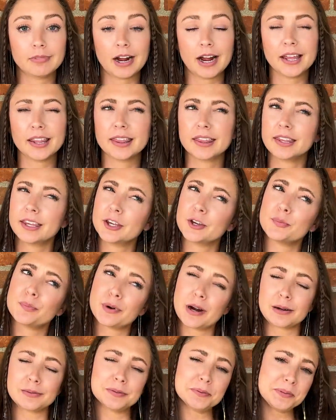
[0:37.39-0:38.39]
I think you
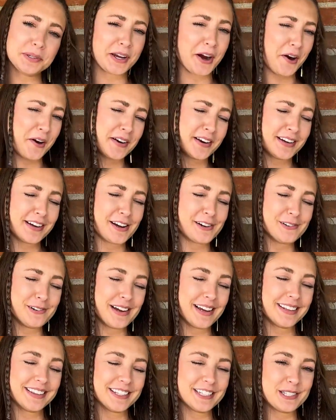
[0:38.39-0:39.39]
probably already know
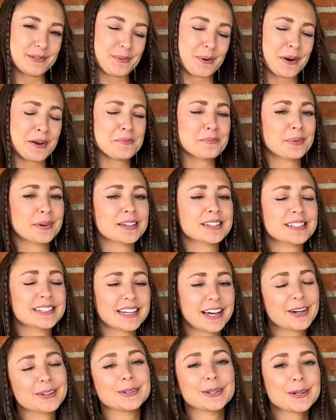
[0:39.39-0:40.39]
at this point, but
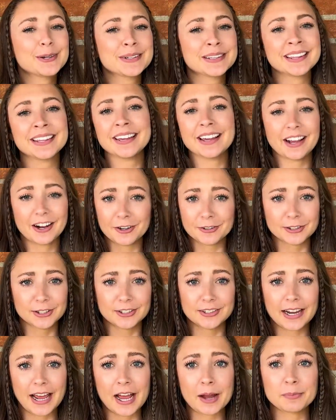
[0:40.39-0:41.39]
download the
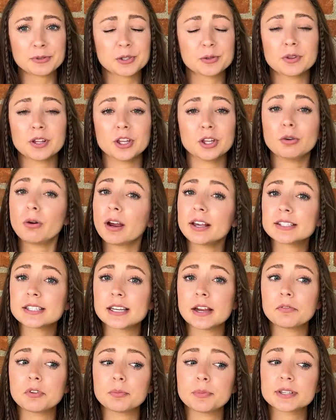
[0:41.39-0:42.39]
AirLearn app so that you guys
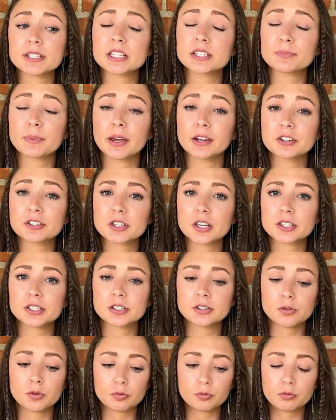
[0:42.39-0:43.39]
never miss a Spanish
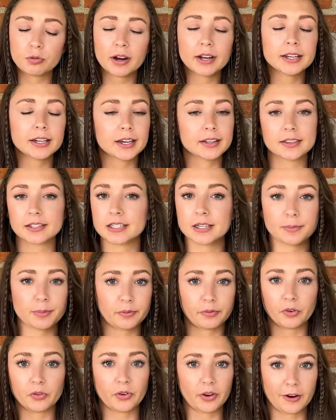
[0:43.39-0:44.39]
lesson right at the tip
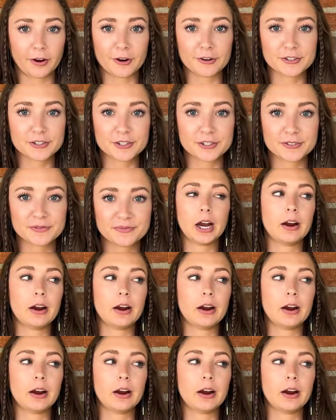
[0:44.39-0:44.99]
of your fingers.